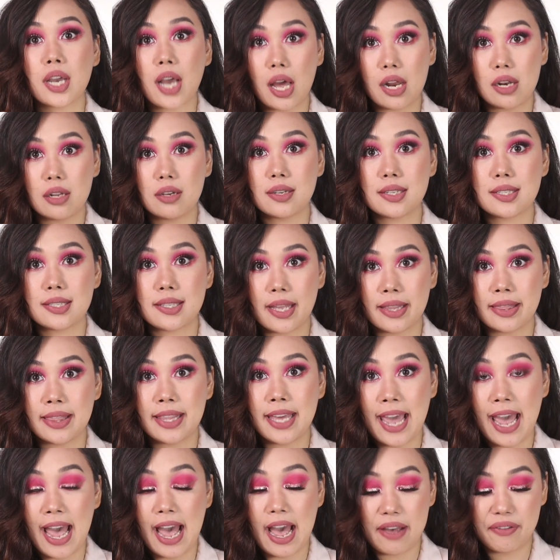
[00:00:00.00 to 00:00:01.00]
colors that
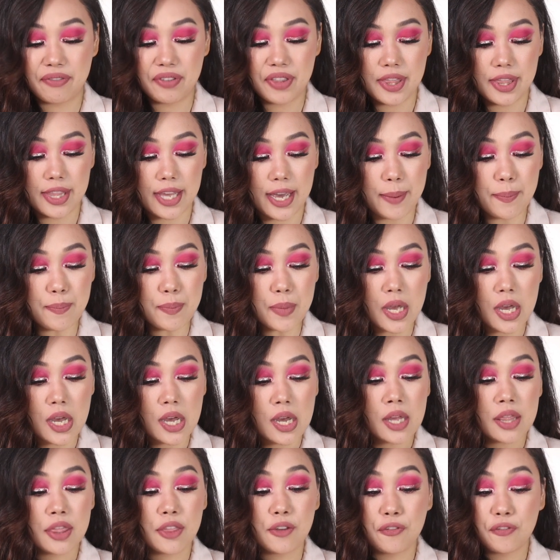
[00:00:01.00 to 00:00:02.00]
they have in them.
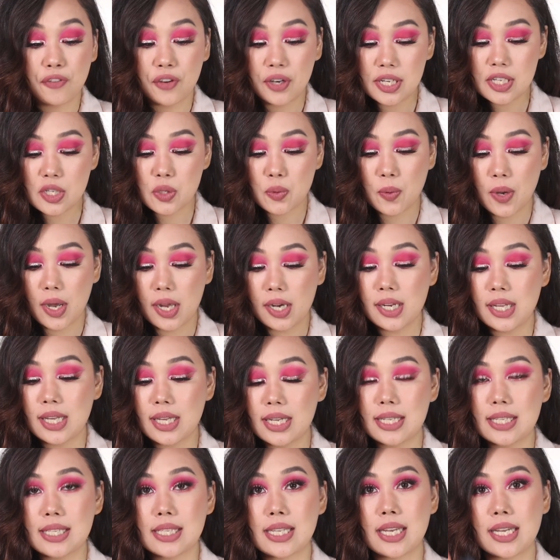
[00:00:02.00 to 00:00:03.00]
The first one
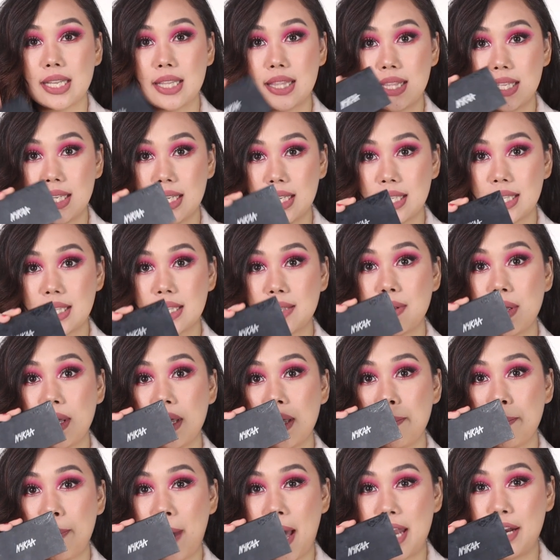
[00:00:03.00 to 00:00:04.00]
is this
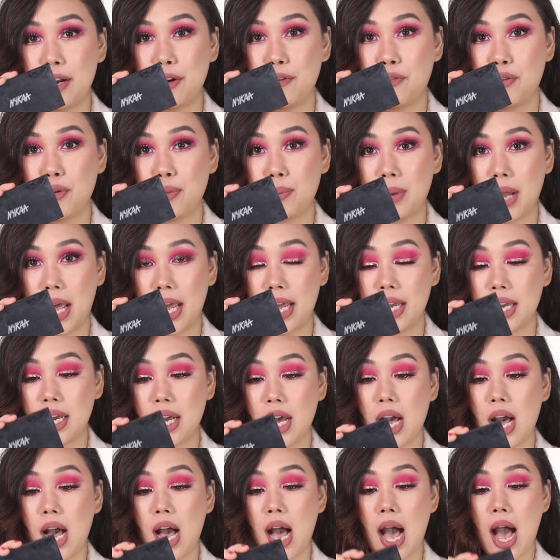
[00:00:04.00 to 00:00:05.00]
palette from
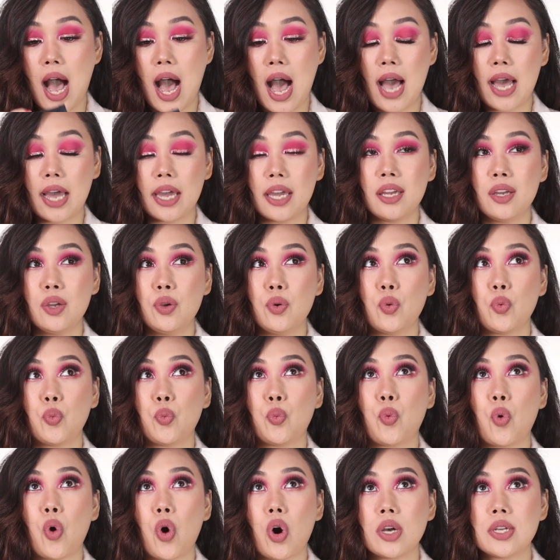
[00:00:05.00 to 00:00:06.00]
Nykaa. I
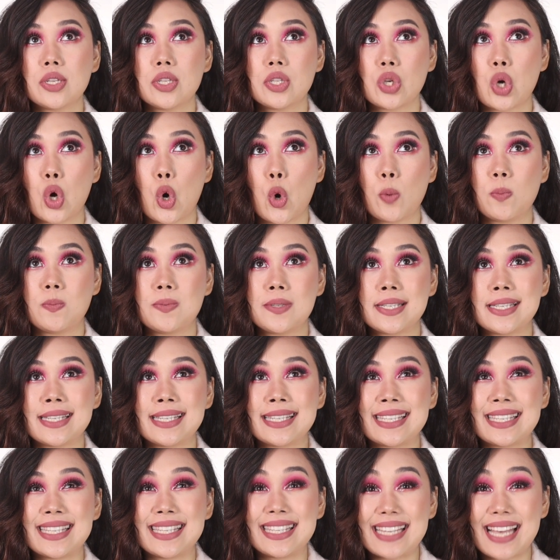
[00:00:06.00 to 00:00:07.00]
was
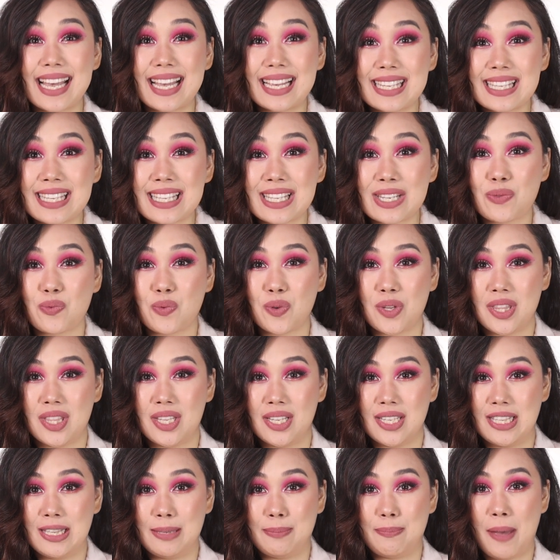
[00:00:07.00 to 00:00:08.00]
obsessed with
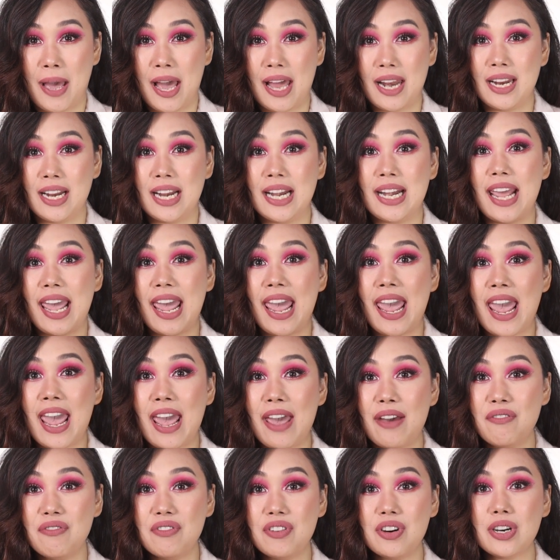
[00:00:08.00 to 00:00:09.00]
this palette
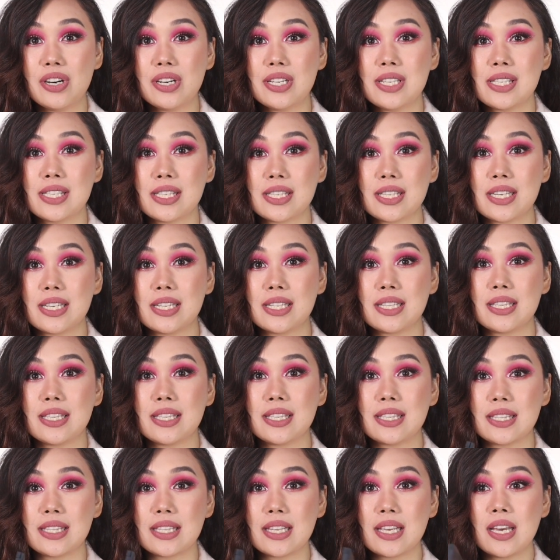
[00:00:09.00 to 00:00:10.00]
ever
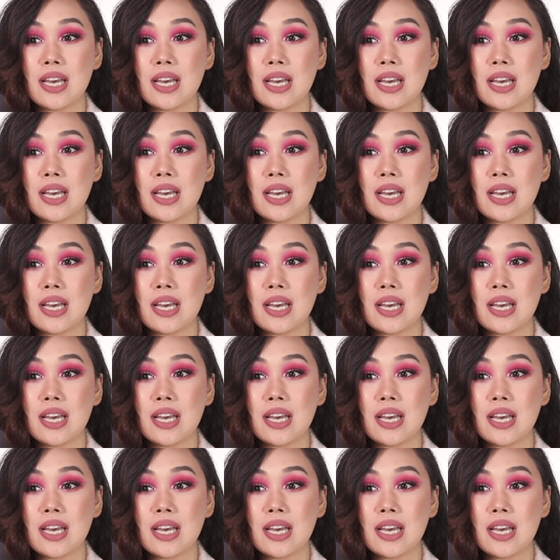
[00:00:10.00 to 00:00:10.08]
since